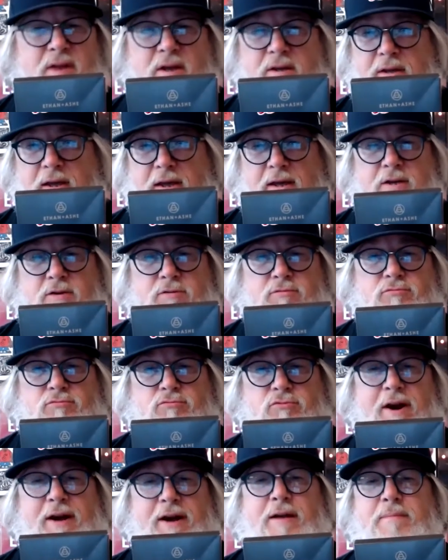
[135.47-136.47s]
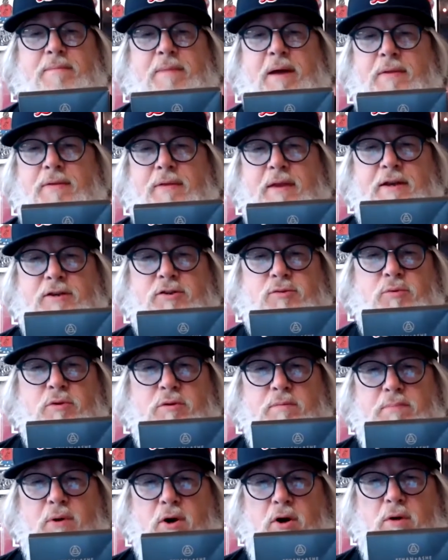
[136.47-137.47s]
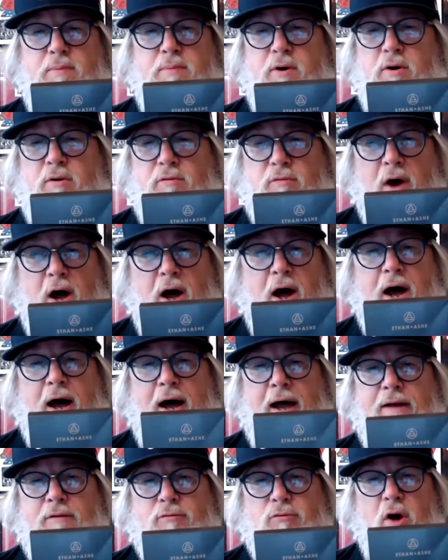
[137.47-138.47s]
they recommend this with bourbon or rye,